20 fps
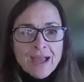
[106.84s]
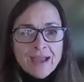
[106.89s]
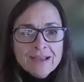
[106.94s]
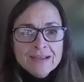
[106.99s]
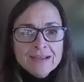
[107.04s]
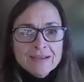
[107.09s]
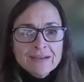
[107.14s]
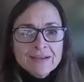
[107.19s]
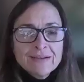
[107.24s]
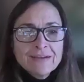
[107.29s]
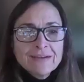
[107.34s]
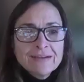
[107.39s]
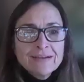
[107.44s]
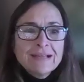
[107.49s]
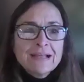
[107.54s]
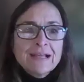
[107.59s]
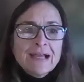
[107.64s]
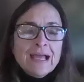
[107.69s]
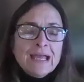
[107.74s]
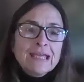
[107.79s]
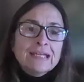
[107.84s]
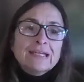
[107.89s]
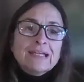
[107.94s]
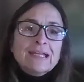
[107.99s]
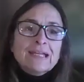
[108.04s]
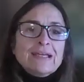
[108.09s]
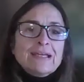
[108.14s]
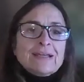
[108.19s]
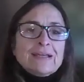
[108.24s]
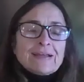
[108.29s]
with that, I'll kick it
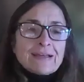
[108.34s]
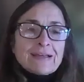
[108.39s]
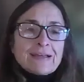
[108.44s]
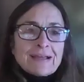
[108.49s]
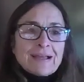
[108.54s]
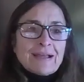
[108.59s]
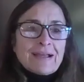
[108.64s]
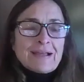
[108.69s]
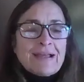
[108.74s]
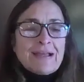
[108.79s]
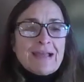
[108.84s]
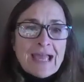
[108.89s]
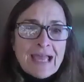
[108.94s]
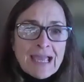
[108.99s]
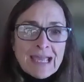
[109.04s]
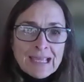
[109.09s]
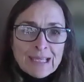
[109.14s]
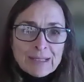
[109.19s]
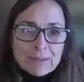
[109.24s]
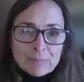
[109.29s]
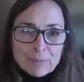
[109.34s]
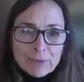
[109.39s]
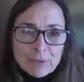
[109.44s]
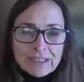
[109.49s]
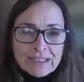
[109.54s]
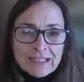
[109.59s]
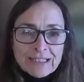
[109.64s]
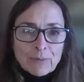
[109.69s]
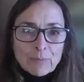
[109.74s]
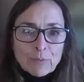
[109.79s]
over to you, Representative White. And
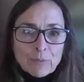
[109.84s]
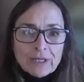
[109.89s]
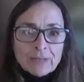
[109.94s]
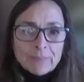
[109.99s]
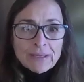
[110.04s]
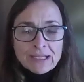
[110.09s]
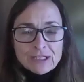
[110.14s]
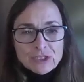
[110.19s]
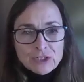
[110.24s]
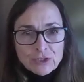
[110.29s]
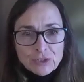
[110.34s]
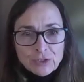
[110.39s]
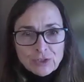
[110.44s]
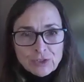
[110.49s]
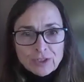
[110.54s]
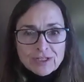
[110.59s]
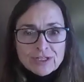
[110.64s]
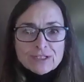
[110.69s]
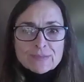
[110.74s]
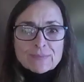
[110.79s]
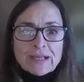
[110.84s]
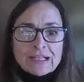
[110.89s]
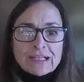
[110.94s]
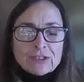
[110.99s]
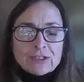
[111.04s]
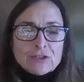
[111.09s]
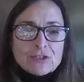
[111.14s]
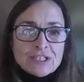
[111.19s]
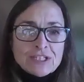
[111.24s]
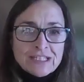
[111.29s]
Brittany, I want to make sure, because my
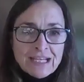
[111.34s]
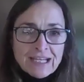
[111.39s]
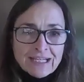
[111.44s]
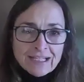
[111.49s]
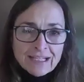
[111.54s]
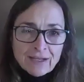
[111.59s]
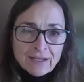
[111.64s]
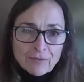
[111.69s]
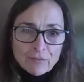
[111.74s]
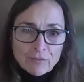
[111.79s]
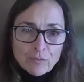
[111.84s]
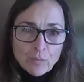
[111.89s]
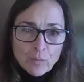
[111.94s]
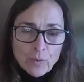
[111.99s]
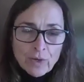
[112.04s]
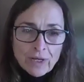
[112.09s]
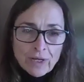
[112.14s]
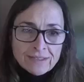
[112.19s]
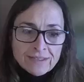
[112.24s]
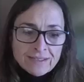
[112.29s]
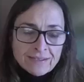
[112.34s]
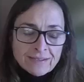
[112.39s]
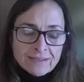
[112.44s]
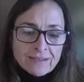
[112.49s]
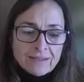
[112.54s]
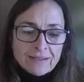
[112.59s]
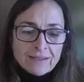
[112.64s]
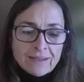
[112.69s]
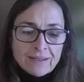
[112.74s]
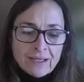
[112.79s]
understanding of what
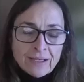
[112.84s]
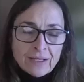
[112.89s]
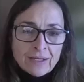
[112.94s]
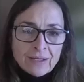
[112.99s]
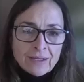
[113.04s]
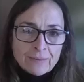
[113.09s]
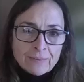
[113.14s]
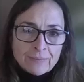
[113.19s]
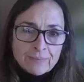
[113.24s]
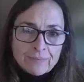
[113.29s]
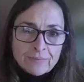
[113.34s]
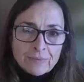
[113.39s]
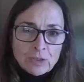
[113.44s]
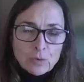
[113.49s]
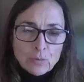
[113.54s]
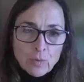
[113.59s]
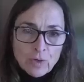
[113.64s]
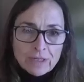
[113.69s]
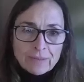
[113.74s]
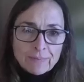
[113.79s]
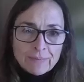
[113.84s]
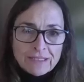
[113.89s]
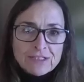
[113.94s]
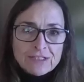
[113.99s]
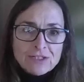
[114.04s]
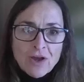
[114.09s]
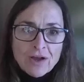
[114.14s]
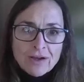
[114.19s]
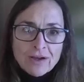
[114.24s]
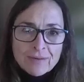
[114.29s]
you wanted me to
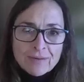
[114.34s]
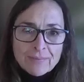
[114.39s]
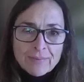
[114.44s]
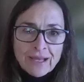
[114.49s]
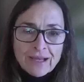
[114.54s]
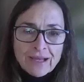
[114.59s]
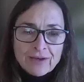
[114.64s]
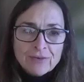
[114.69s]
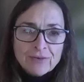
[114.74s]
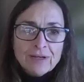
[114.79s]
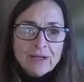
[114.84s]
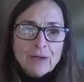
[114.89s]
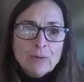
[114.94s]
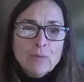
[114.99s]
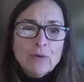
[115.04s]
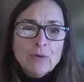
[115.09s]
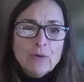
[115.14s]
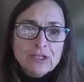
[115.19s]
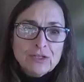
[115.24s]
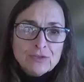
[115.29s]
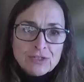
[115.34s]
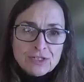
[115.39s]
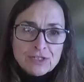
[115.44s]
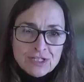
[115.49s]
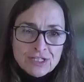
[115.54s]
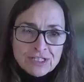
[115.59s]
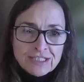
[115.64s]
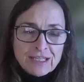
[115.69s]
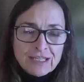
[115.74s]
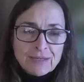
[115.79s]
talk about, I want you to
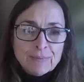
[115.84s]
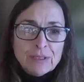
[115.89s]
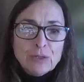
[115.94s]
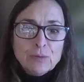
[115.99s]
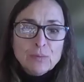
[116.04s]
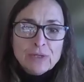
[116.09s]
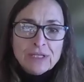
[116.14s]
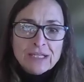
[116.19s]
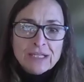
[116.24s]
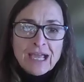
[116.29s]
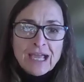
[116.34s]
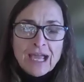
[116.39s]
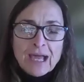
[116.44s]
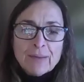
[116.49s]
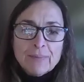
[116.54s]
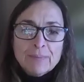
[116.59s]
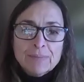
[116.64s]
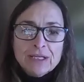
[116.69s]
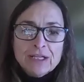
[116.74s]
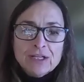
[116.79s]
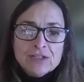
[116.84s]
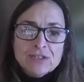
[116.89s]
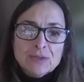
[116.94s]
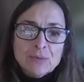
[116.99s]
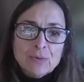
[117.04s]
just give me a recap because